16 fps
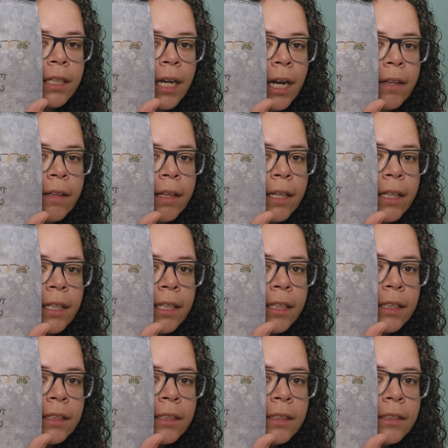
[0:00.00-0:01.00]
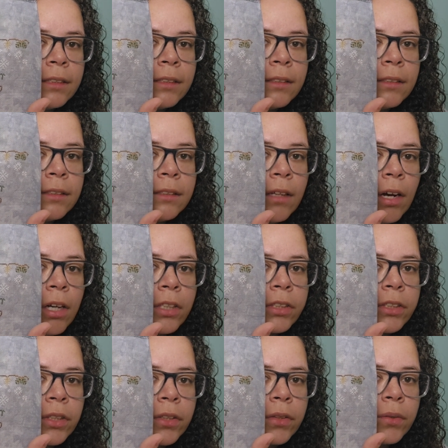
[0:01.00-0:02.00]
And then
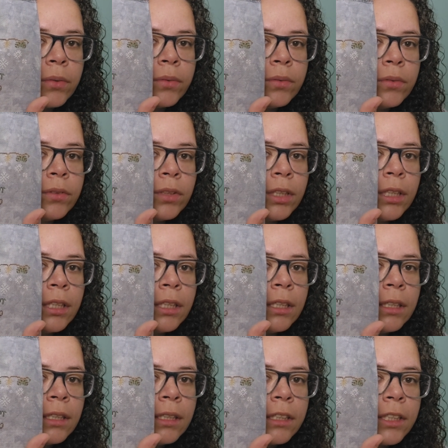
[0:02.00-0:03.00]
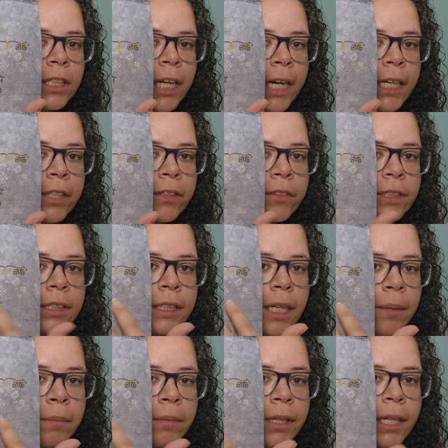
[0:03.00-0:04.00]
also kind of do the
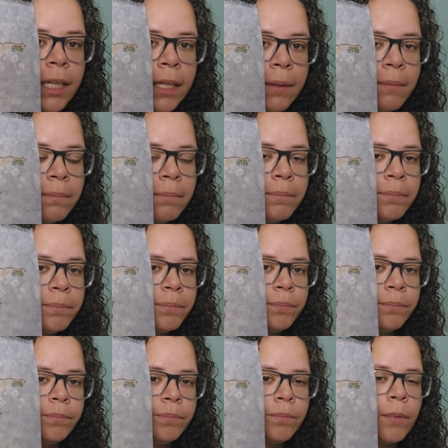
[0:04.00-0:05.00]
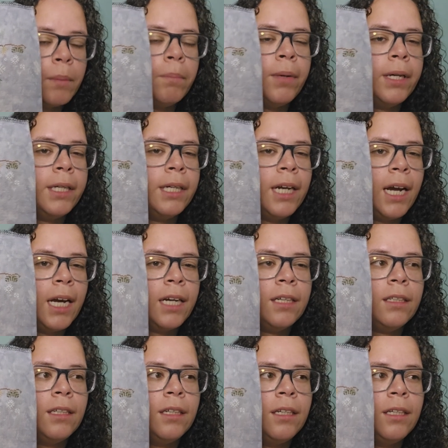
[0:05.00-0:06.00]
same thing, but not,
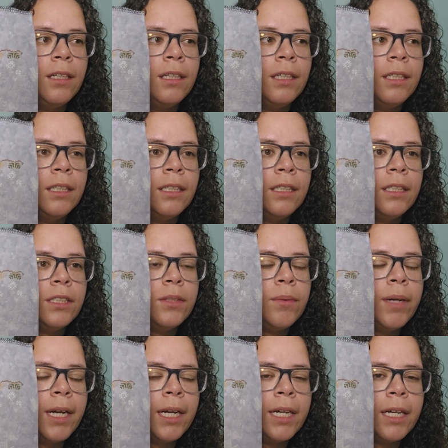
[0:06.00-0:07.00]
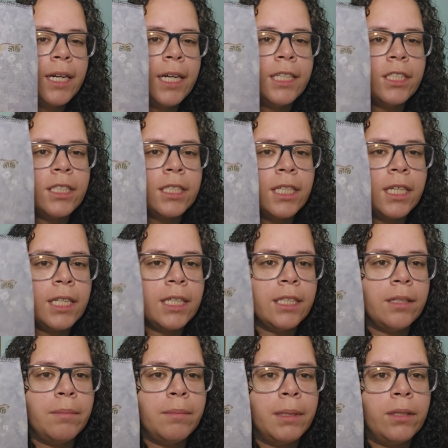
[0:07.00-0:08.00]
because the way I cut it, I just cut it
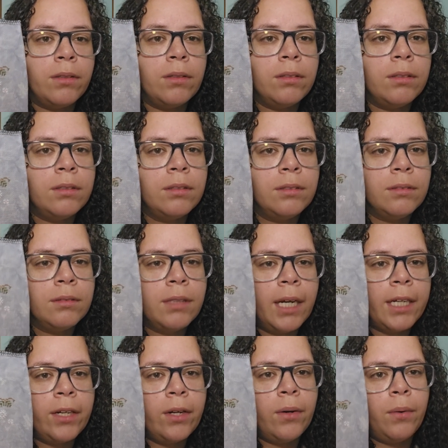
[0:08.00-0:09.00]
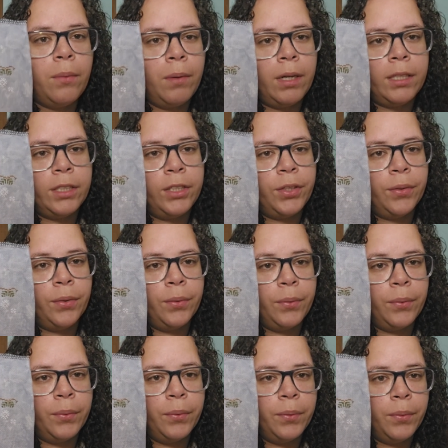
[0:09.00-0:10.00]
in the middle. I don't
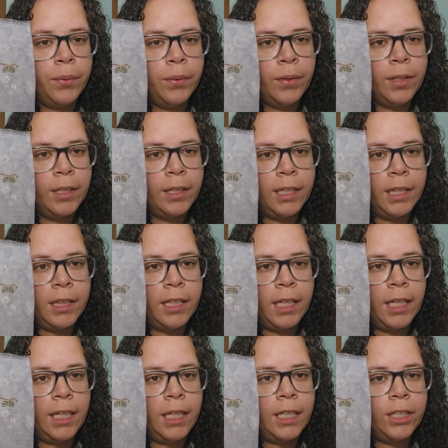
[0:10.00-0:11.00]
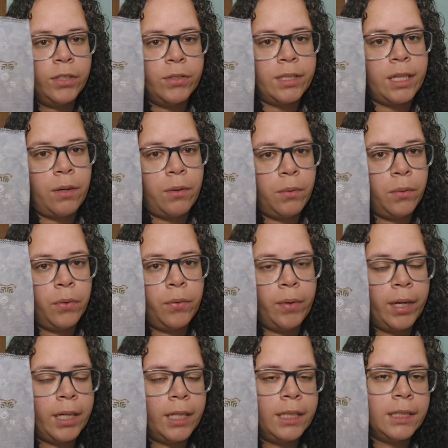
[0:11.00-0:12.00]
undo the thing and use that whole
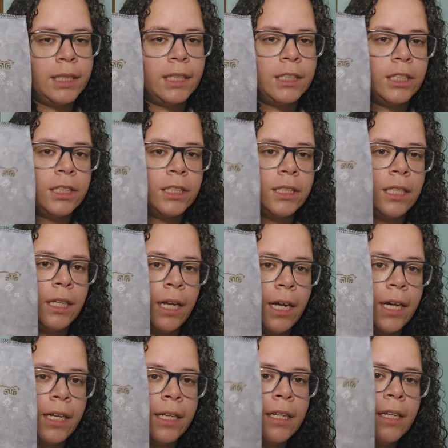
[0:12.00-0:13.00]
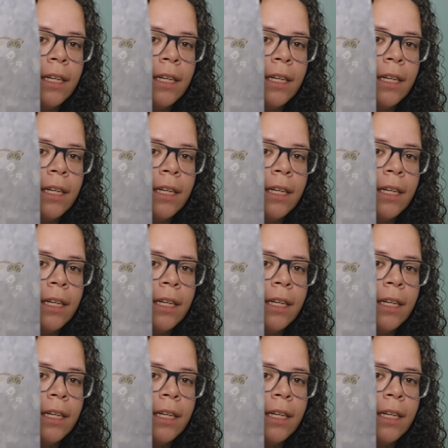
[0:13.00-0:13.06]
thread, because that's just a lot.